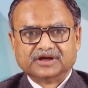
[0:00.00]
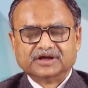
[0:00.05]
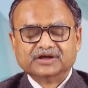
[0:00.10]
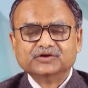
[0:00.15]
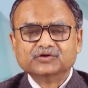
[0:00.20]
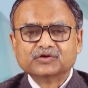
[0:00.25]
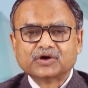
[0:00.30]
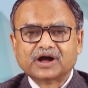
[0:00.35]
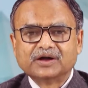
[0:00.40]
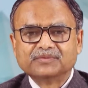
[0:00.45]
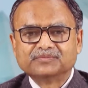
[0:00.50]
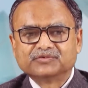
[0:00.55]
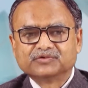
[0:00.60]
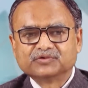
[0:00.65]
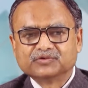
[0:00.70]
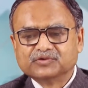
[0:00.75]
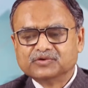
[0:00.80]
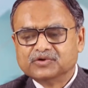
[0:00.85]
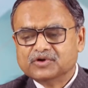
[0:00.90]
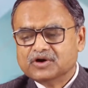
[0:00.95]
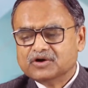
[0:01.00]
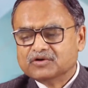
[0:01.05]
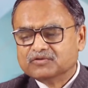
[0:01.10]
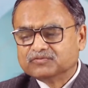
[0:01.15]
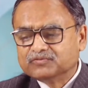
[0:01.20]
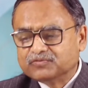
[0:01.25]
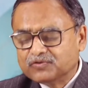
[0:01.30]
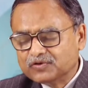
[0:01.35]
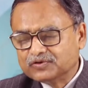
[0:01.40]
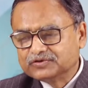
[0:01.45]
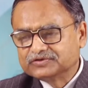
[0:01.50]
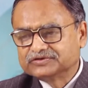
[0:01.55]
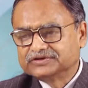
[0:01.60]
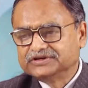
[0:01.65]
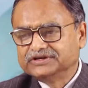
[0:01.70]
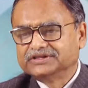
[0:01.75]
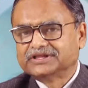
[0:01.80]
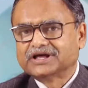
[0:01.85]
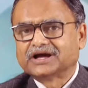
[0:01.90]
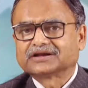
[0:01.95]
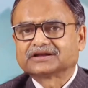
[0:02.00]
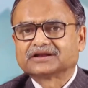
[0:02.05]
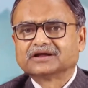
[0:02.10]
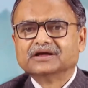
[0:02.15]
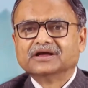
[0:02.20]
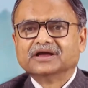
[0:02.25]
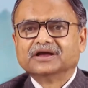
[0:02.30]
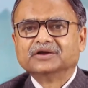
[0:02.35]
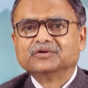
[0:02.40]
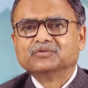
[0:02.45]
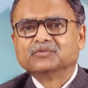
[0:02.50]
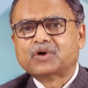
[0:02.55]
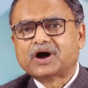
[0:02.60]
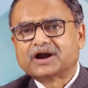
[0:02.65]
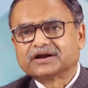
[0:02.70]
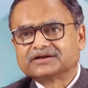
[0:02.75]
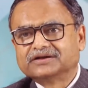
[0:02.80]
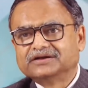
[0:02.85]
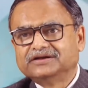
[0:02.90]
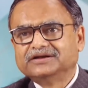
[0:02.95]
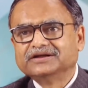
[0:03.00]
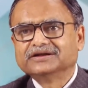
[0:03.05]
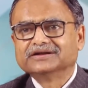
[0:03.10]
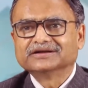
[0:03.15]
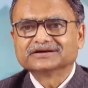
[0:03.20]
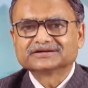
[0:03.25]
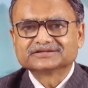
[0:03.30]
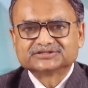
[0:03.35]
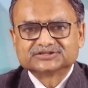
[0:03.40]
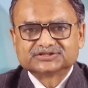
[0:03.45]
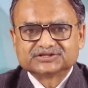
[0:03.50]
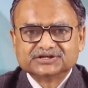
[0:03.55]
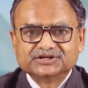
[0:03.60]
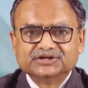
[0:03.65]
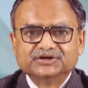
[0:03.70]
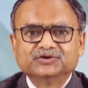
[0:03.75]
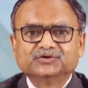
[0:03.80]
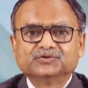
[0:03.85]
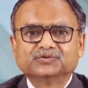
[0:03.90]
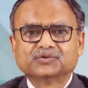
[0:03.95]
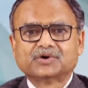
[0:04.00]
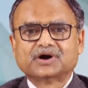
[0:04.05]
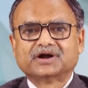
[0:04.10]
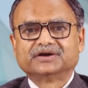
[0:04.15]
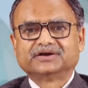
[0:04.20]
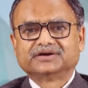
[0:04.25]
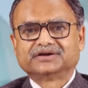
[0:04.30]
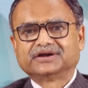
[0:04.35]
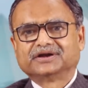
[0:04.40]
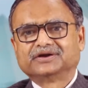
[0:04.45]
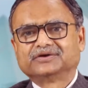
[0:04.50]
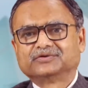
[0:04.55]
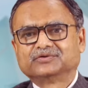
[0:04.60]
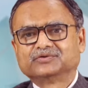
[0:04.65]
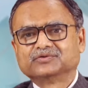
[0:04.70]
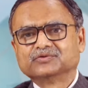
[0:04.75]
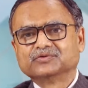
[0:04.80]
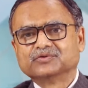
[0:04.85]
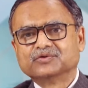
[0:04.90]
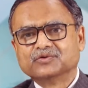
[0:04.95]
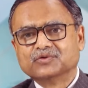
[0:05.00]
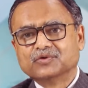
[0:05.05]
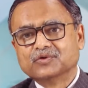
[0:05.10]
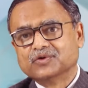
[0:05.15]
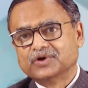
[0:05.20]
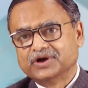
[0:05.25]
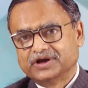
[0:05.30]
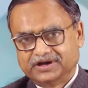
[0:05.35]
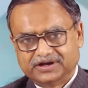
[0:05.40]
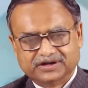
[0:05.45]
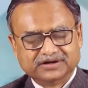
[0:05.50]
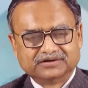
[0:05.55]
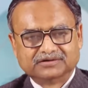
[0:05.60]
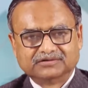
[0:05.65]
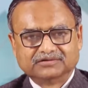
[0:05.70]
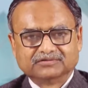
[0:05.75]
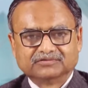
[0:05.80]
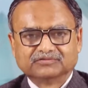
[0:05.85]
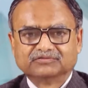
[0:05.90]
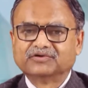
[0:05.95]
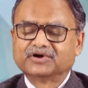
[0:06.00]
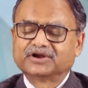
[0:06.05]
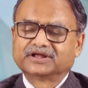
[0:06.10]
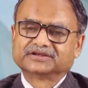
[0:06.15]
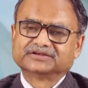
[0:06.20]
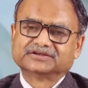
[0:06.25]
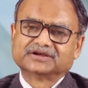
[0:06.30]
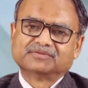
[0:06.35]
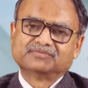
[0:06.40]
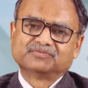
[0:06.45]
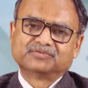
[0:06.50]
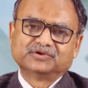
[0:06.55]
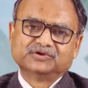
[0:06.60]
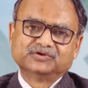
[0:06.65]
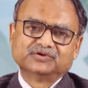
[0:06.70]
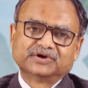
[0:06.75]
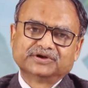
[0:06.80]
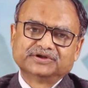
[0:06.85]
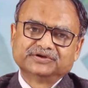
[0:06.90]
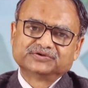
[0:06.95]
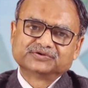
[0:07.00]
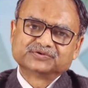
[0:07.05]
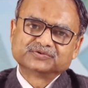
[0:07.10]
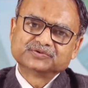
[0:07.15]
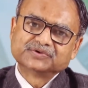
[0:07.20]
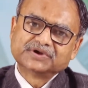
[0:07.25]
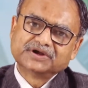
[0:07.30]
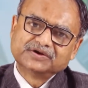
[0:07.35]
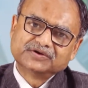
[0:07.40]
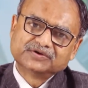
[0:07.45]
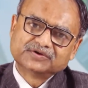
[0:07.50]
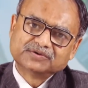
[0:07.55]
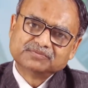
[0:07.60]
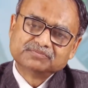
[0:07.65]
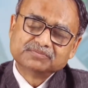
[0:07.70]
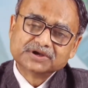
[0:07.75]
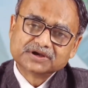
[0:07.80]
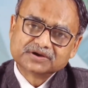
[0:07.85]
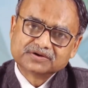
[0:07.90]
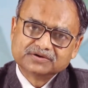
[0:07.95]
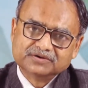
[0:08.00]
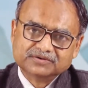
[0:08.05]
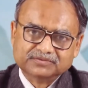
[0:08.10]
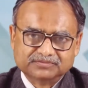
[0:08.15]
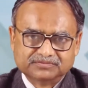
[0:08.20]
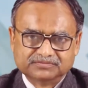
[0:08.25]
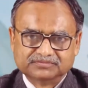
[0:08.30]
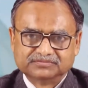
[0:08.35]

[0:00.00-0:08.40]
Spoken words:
You have to foresee that in what direction you wanted to go ahead. For example, you are a student of BCom.